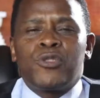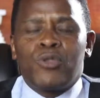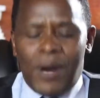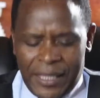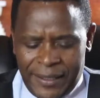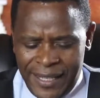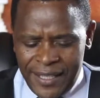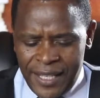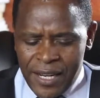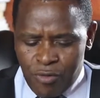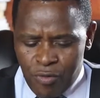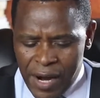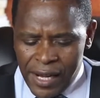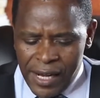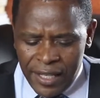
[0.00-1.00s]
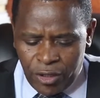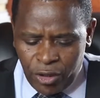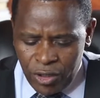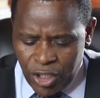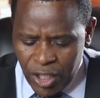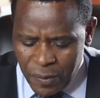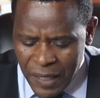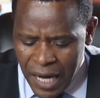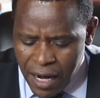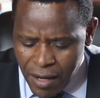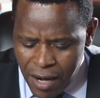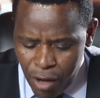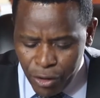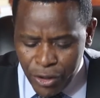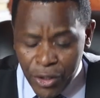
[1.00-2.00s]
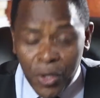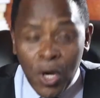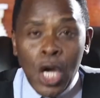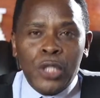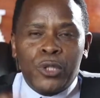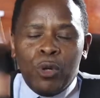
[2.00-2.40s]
strategic relationships around you,